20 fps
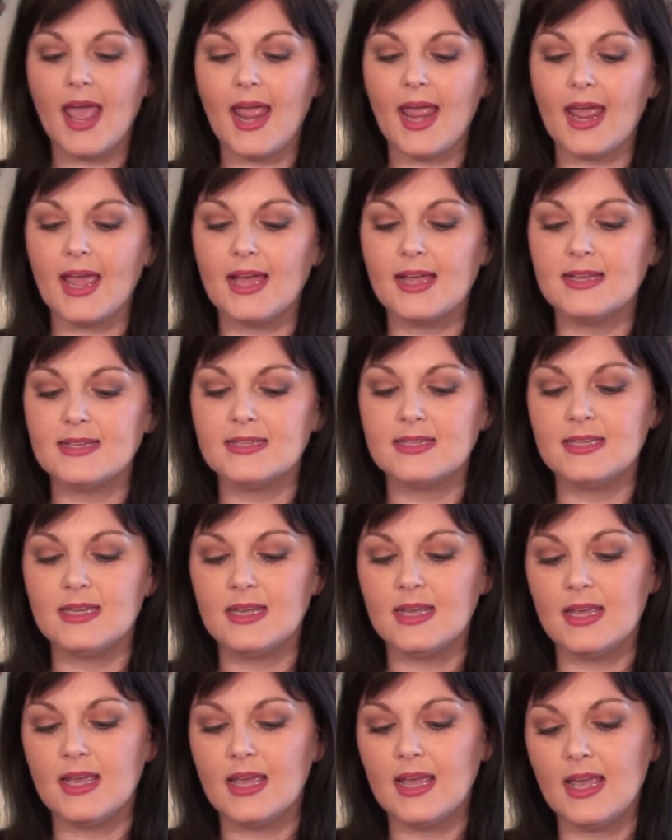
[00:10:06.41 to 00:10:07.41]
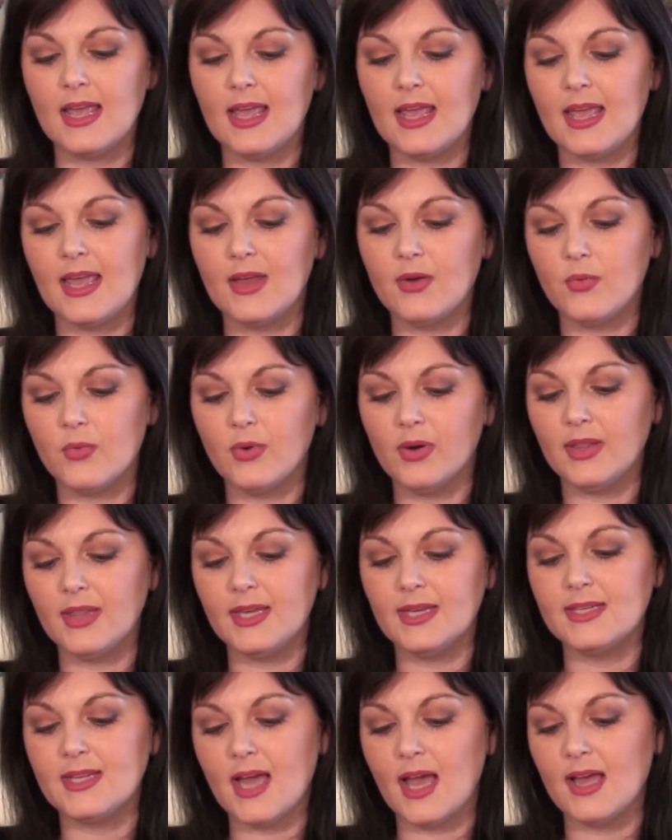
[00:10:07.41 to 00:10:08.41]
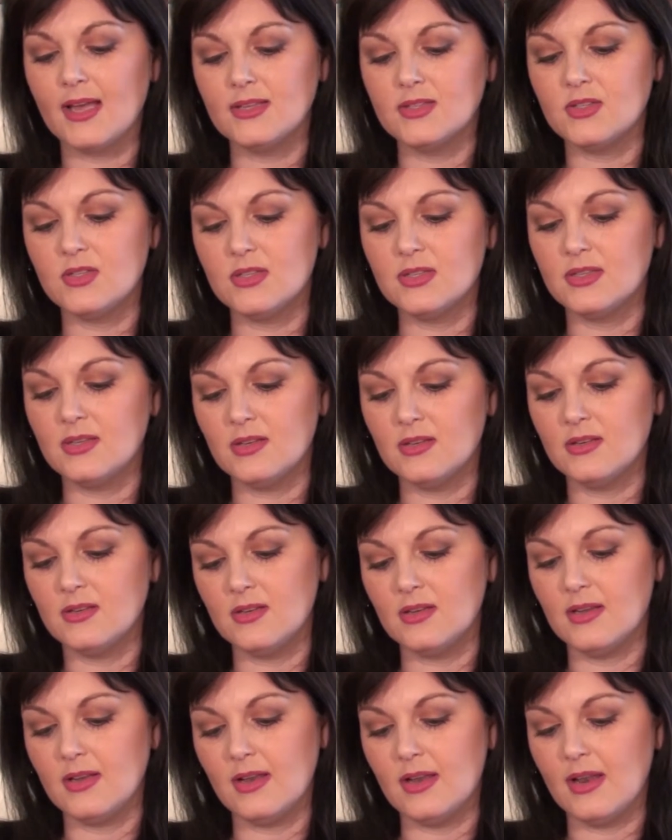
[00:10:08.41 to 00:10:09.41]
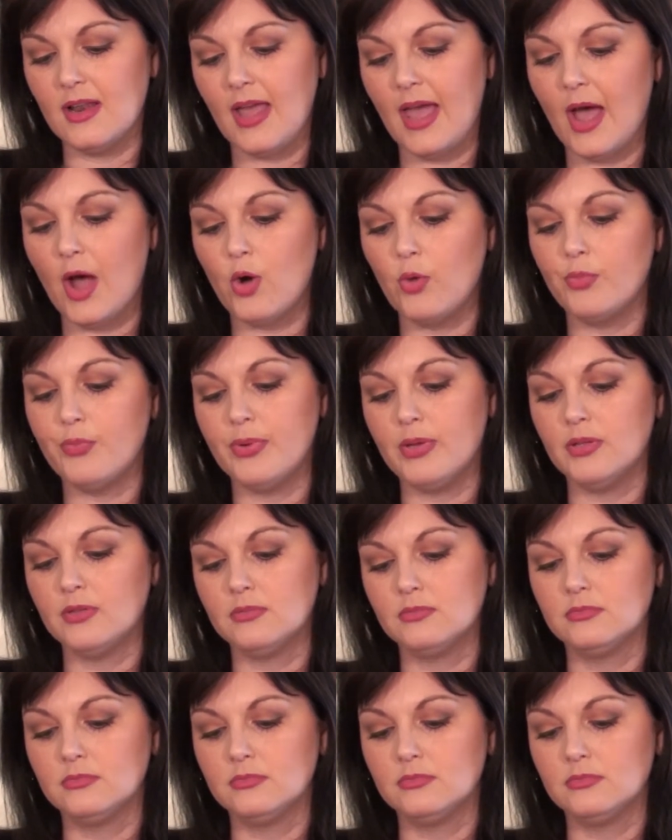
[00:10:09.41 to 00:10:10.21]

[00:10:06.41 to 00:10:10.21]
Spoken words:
and it really does help